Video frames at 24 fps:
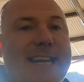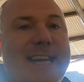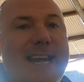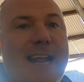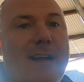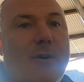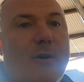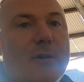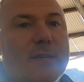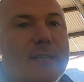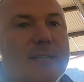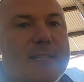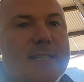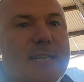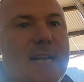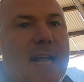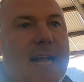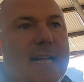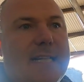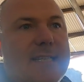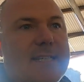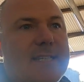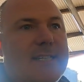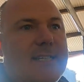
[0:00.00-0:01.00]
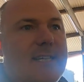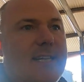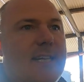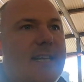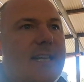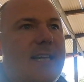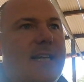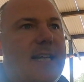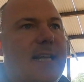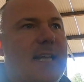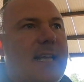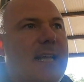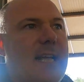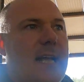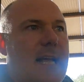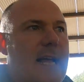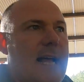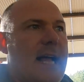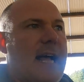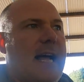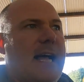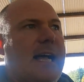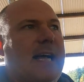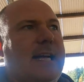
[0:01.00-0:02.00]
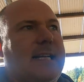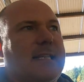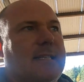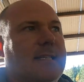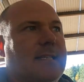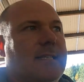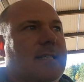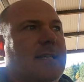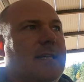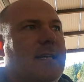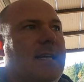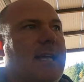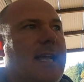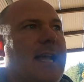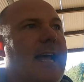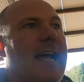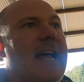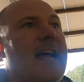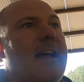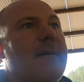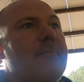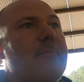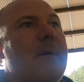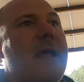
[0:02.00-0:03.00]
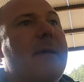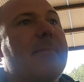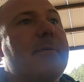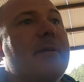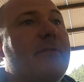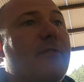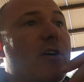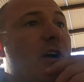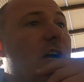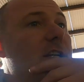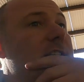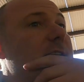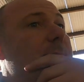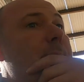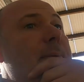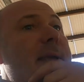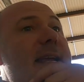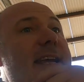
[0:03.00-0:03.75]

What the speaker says: eating out on the slats. And maybe if I got the